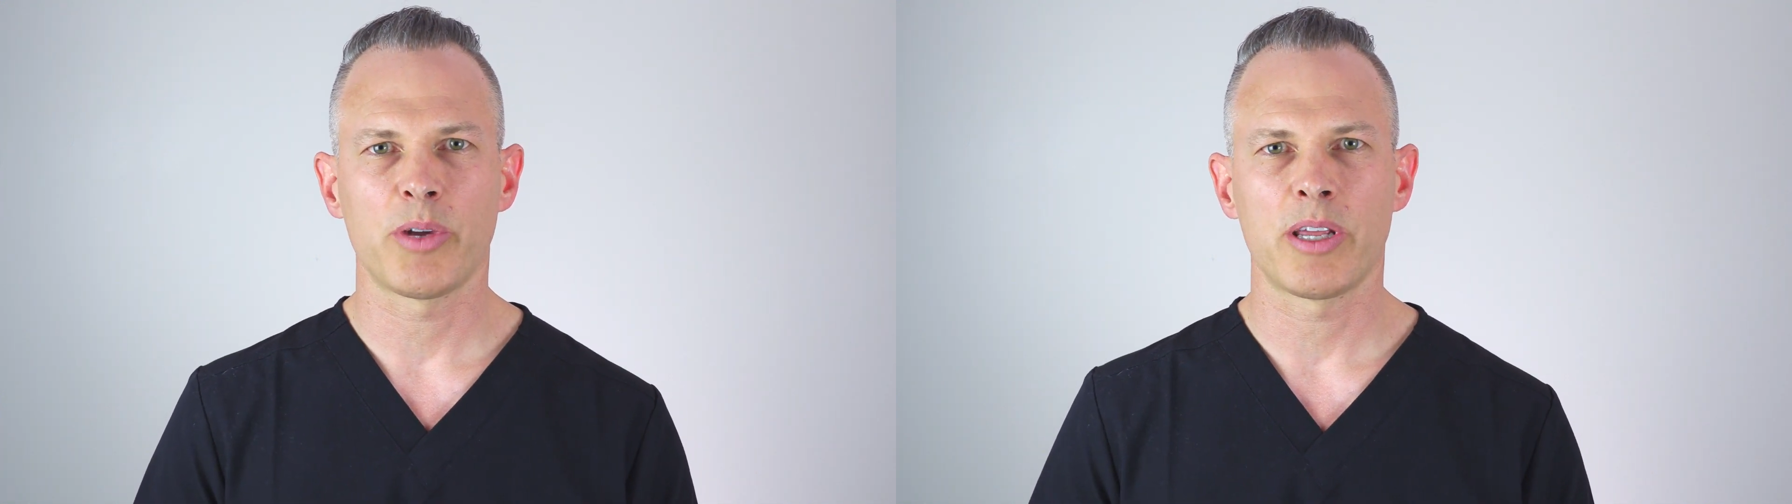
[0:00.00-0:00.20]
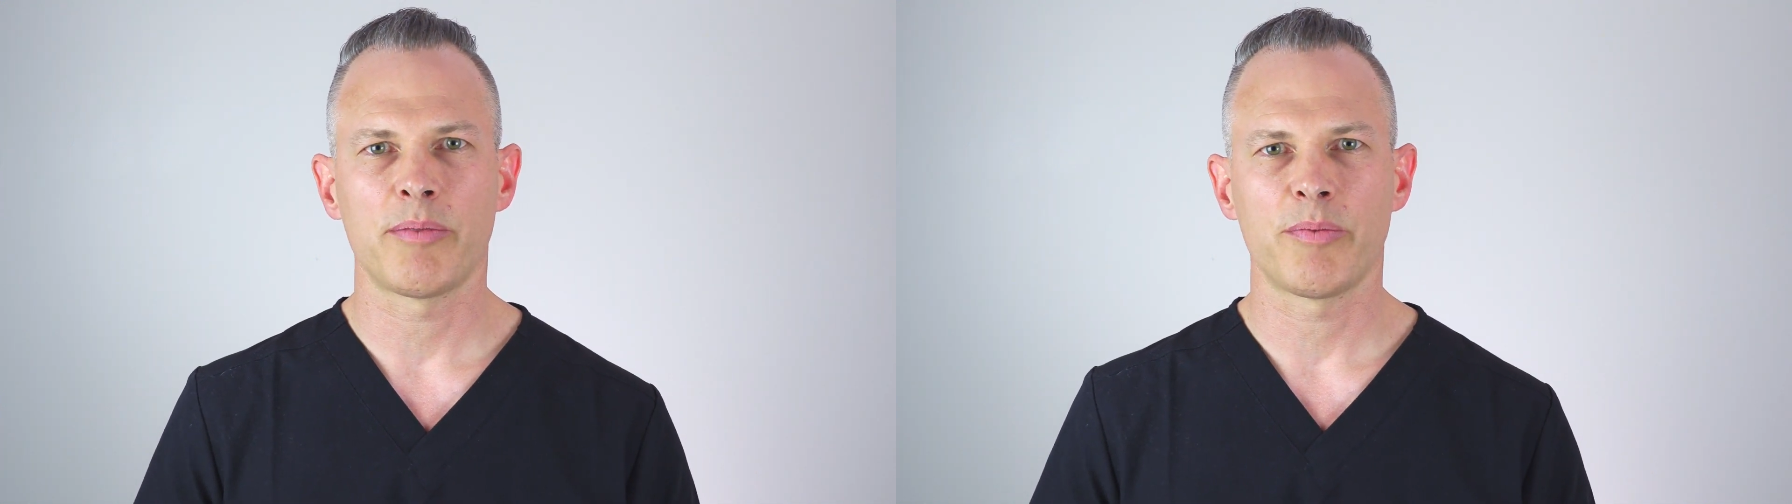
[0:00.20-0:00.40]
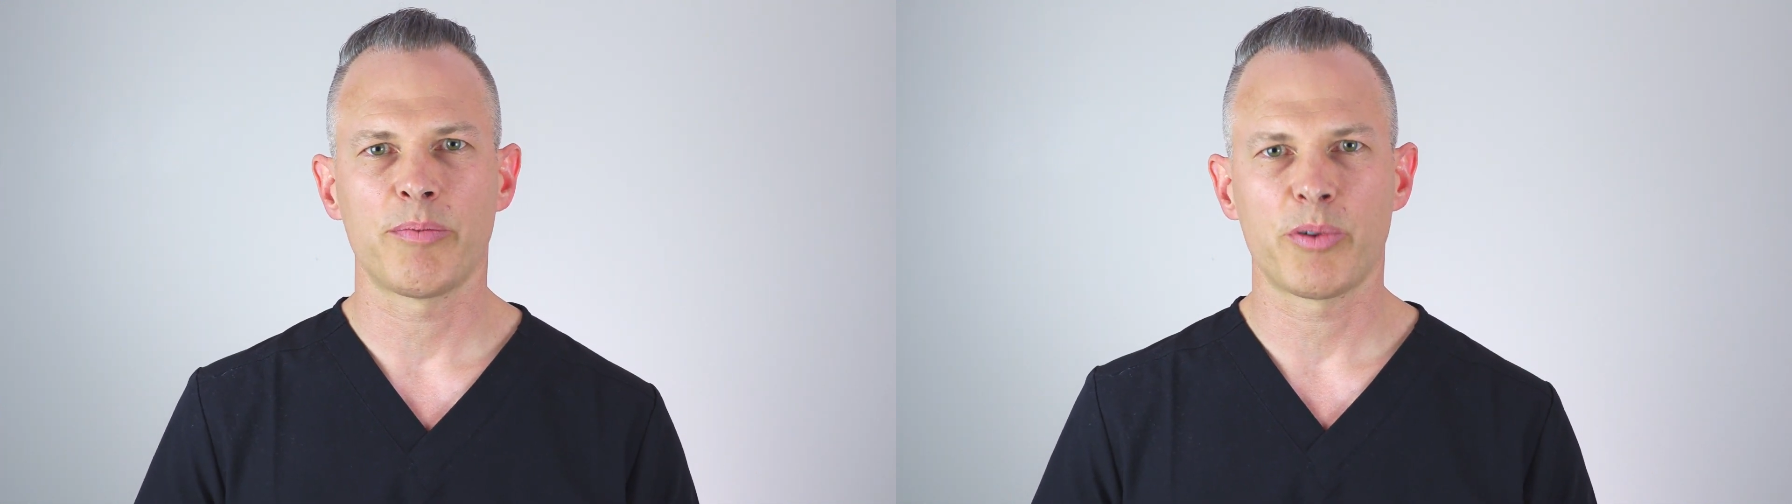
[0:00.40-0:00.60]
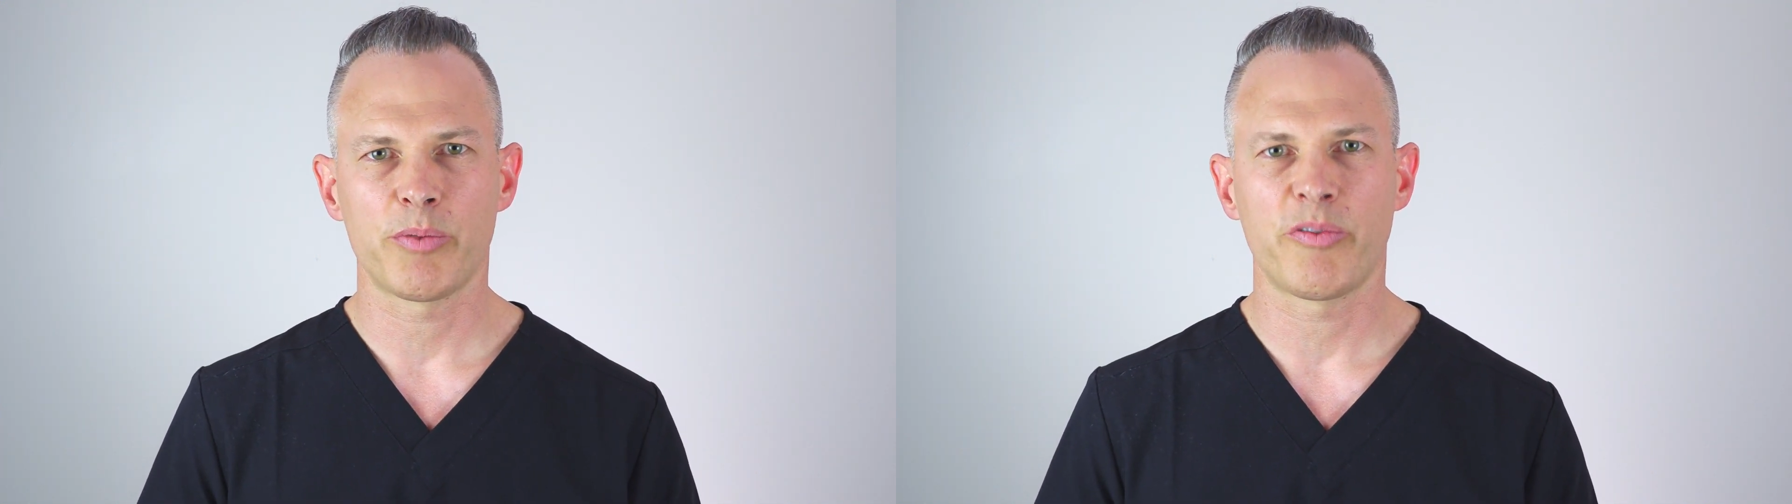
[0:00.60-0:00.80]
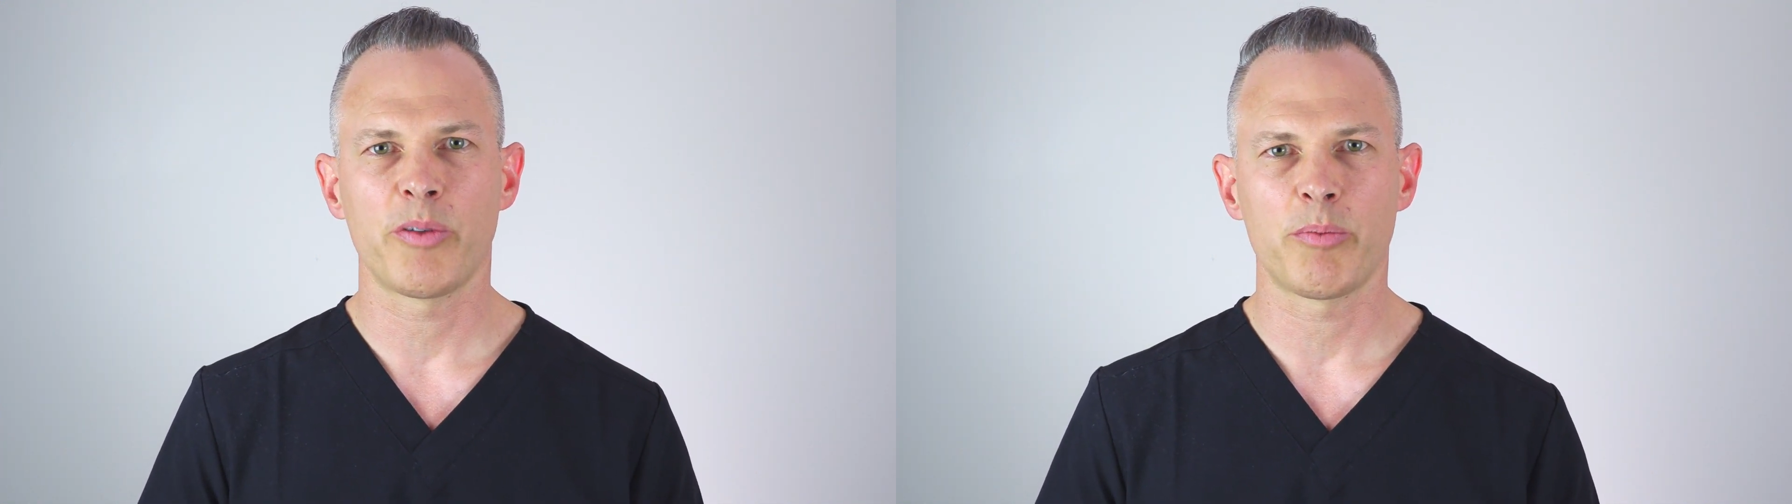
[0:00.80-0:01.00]
when I
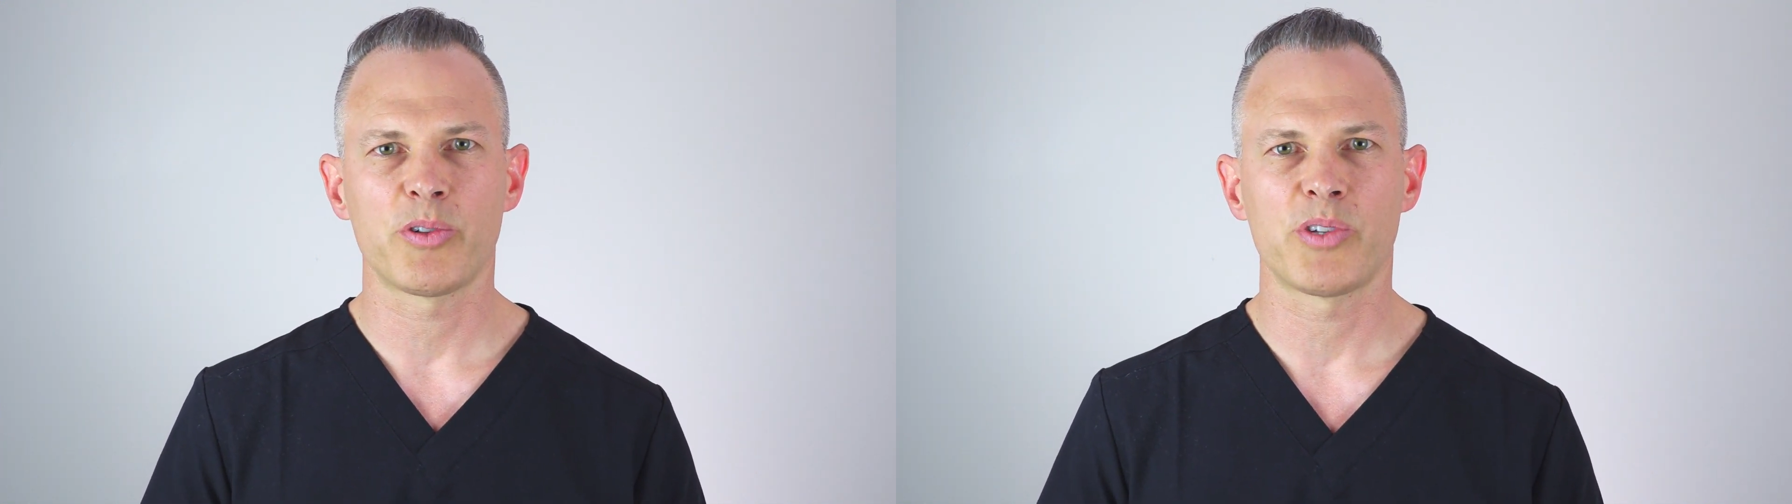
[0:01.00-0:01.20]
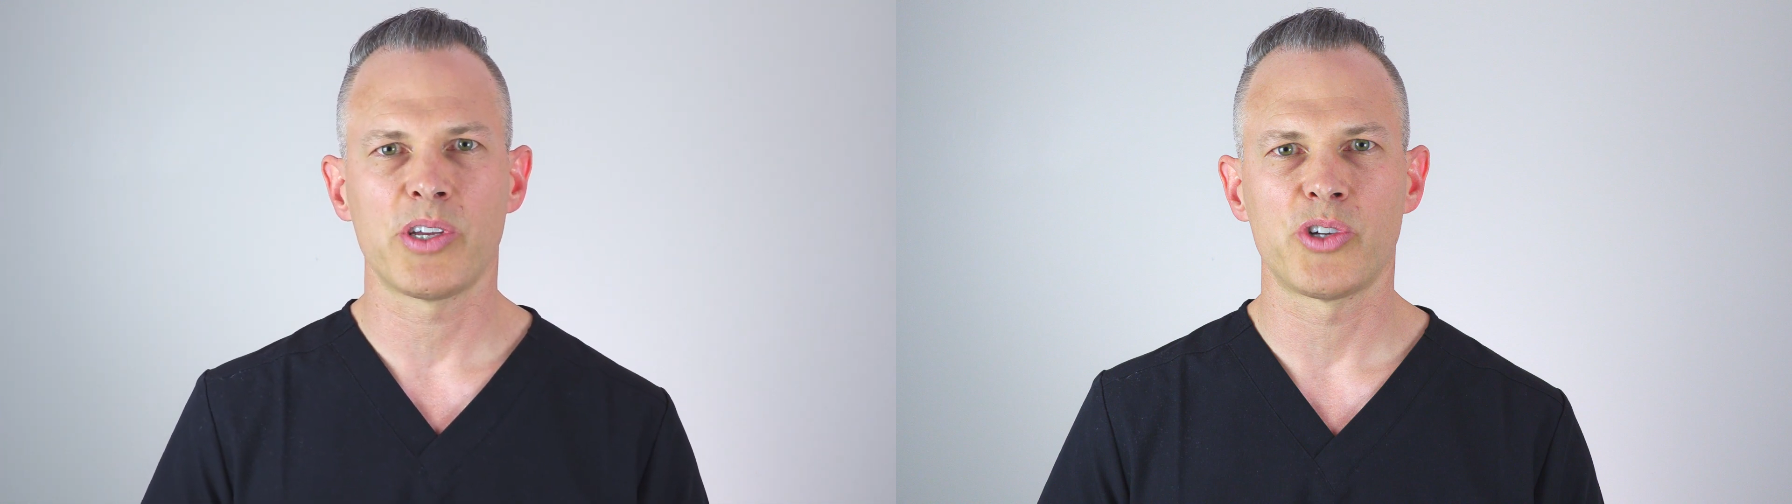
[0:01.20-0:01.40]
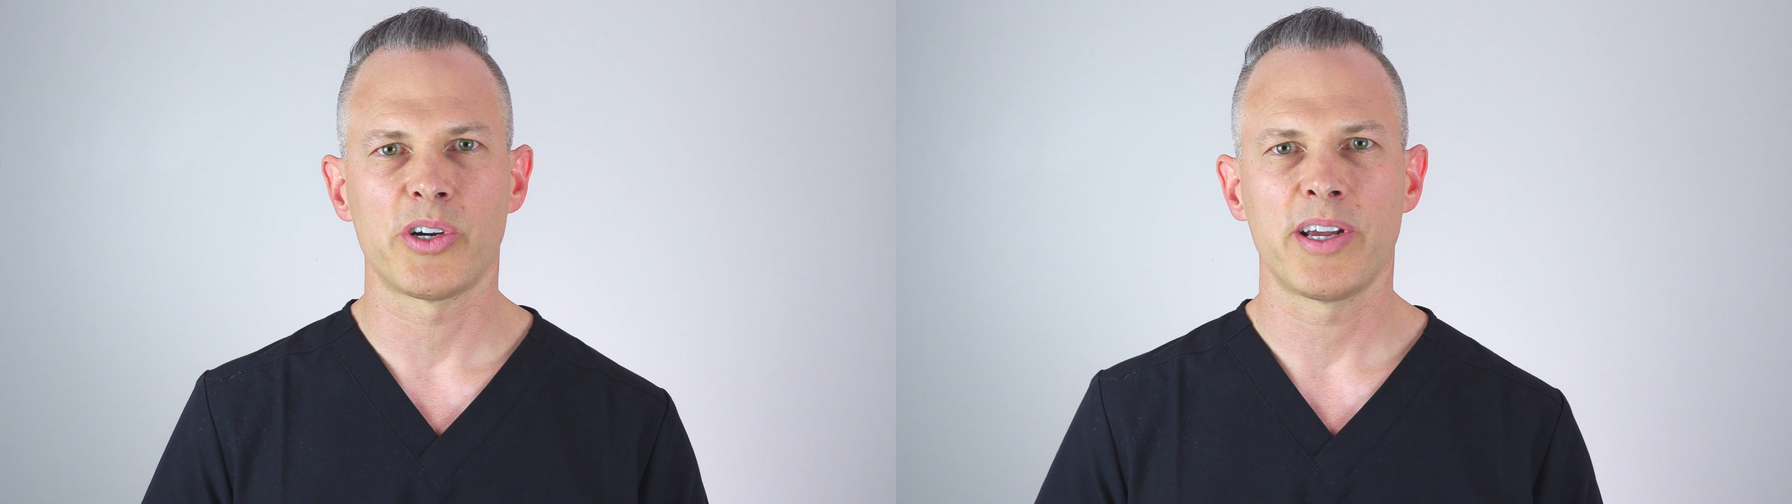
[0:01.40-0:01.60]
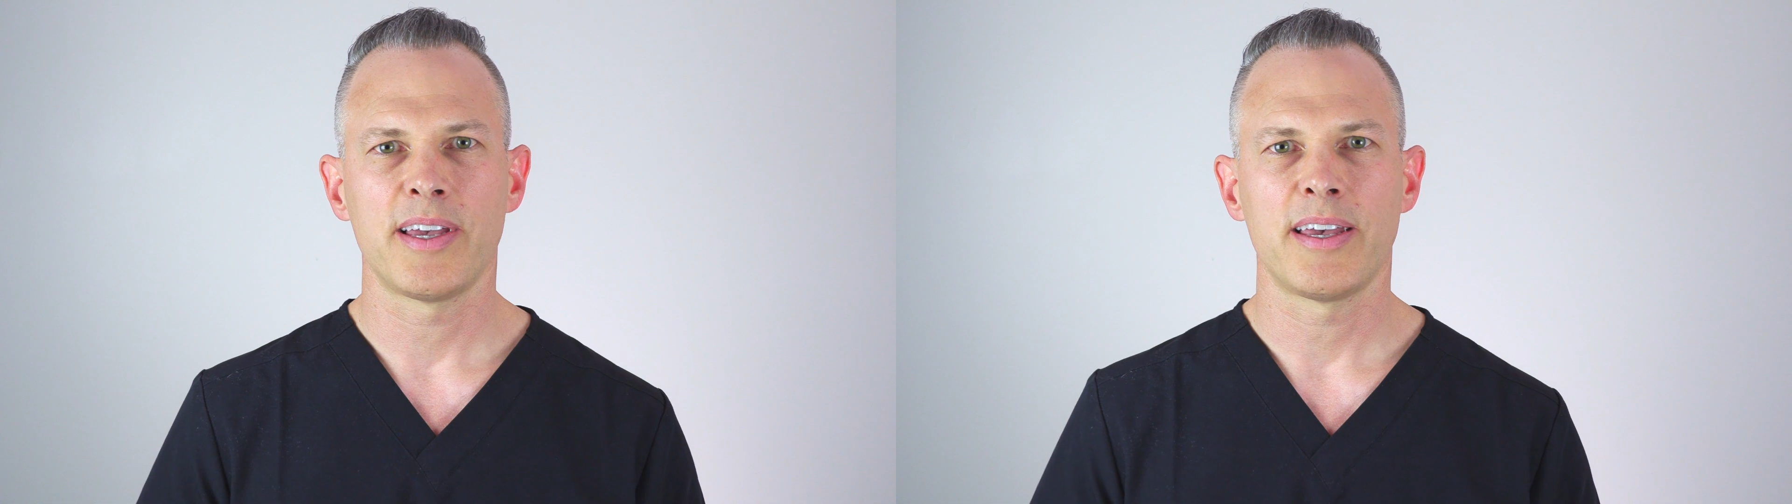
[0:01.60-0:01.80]
perform the procedure,